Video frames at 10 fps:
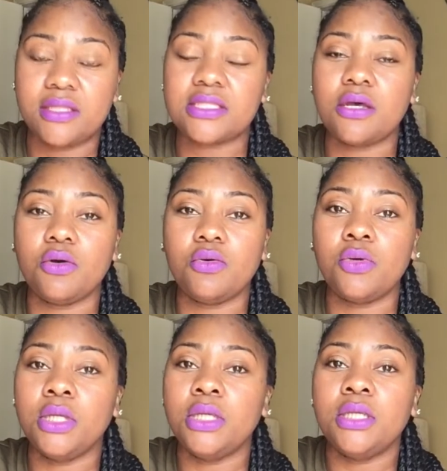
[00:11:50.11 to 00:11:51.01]
So
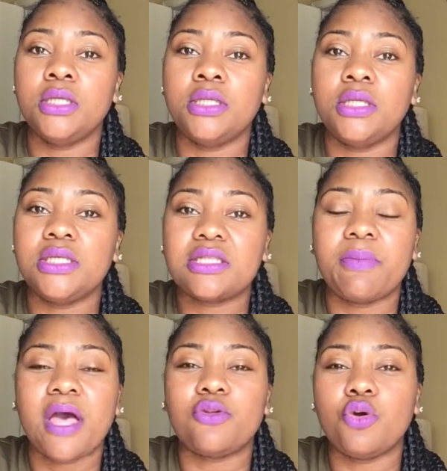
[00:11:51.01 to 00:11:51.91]
it's
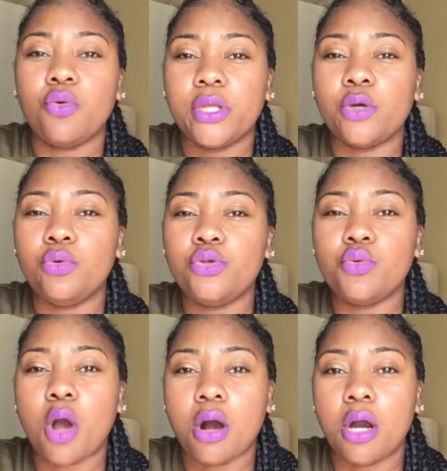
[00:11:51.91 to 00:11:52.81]
about knowing who
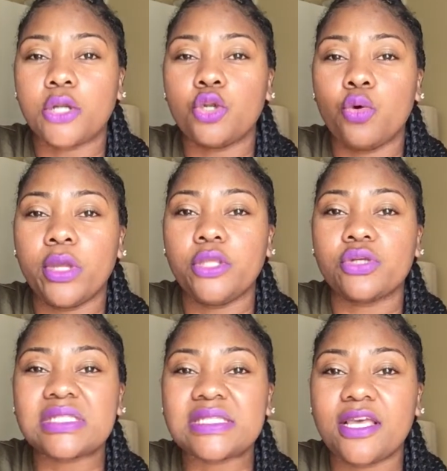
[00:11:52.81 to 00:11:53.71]
you are, knowing
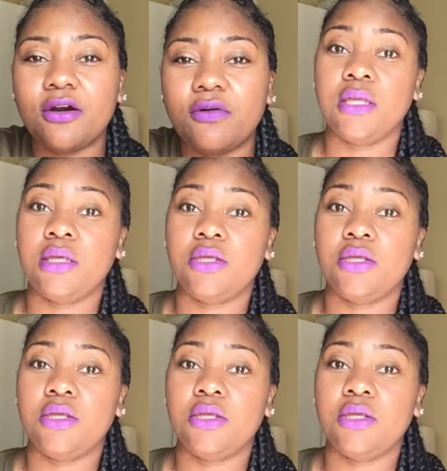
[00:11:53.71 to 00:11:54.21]
yourself.